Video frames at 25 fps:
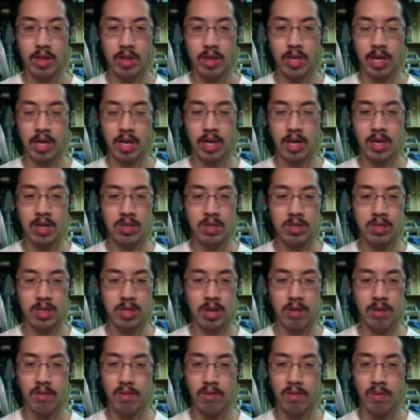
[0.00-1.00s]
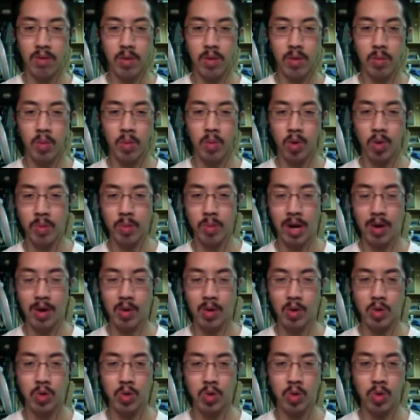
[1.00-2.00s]
that kind of stuff. More
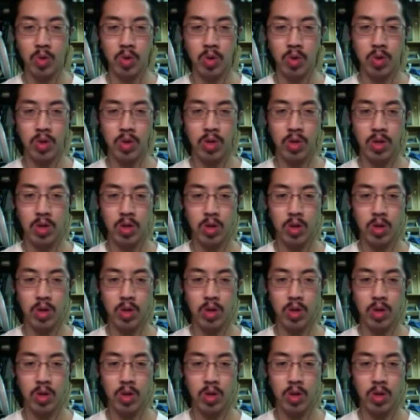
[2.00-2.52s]
power tool